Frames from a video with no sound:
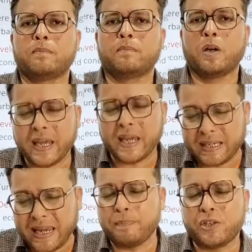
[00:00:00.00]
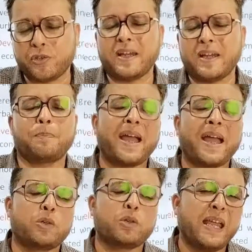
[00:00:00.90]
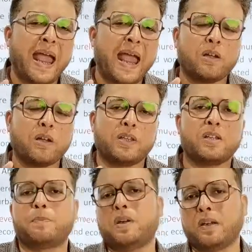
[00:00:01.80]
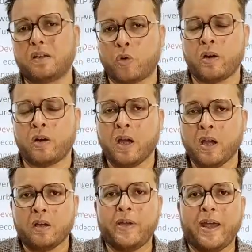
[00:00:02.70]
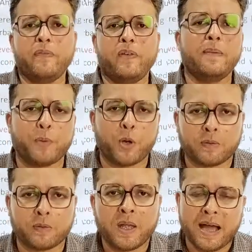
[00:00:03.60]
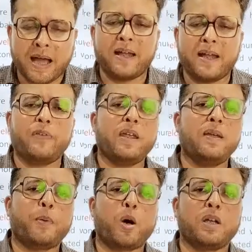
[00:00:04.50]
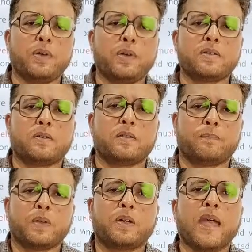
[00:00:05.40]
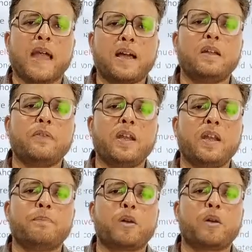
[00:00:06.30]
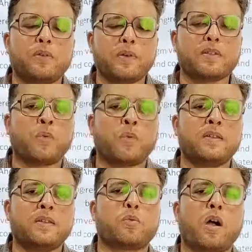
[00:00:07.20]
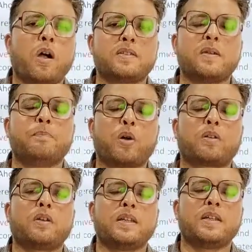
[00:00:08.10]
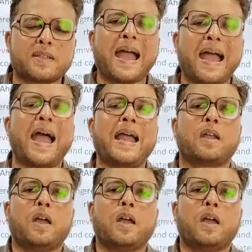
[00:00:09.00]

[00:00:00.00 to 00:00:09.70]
okay, can be traced back to the end of this particular war. Very, very important. Another very important reason, okay, another very important reason why this war is important is that,